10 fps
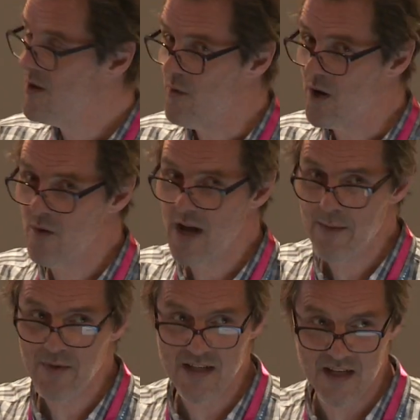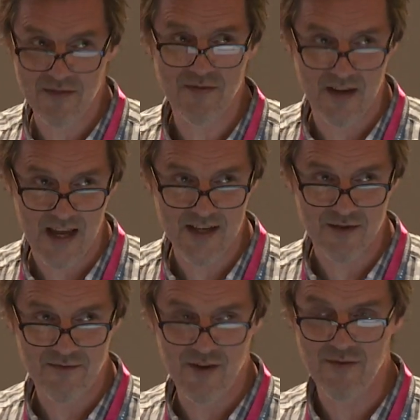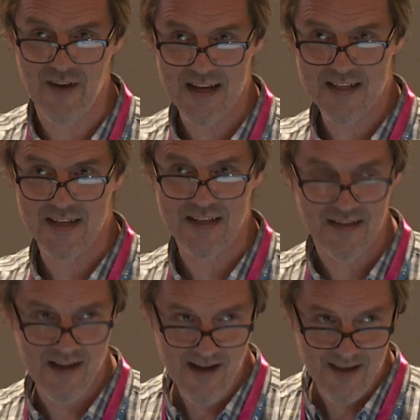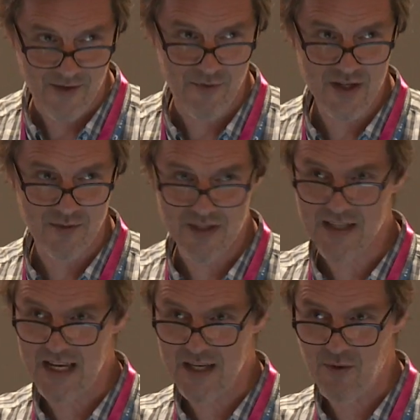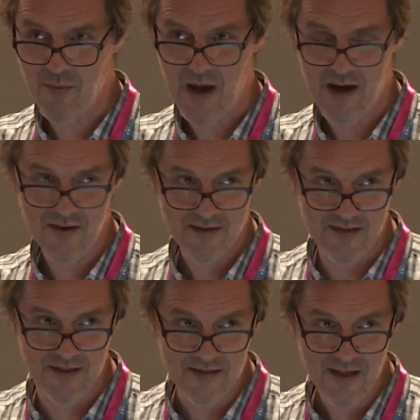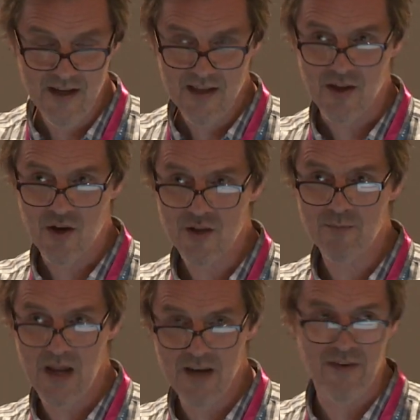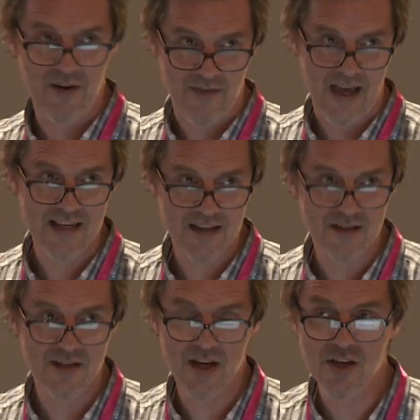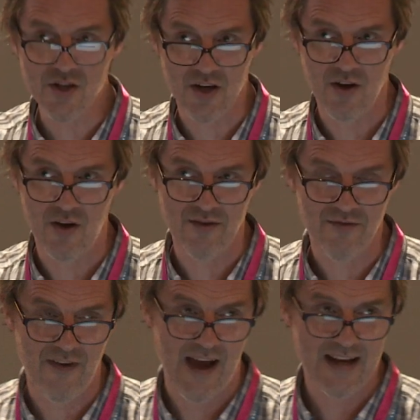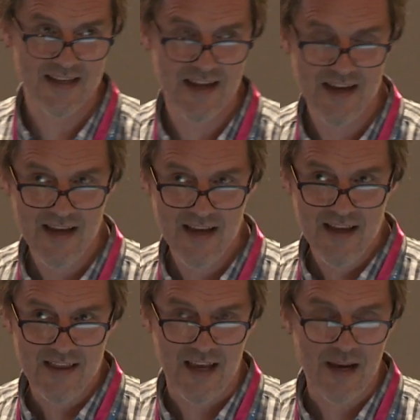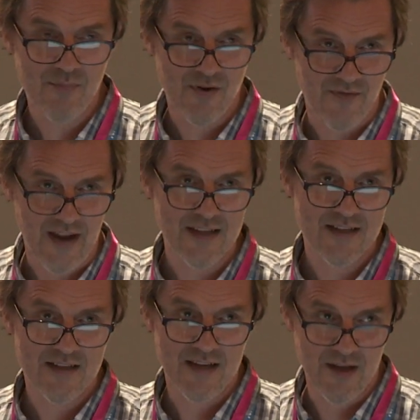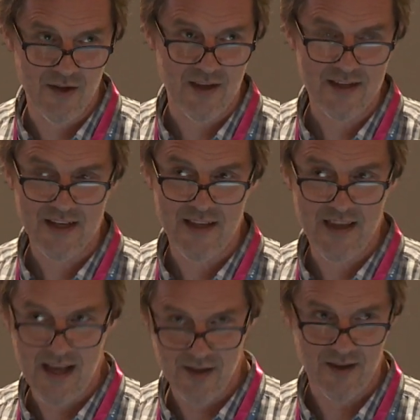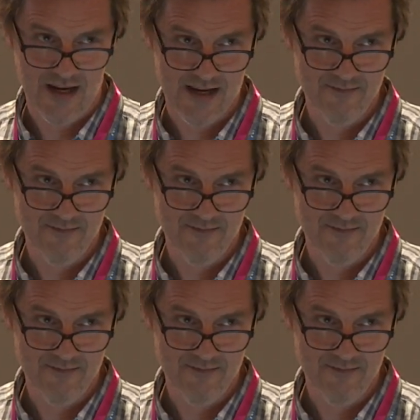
We're quite happy to give the nasal flu vaccine that Richard was telling you about. the cost benefit of that is contingent on the fact that it prevents illness in the elderly.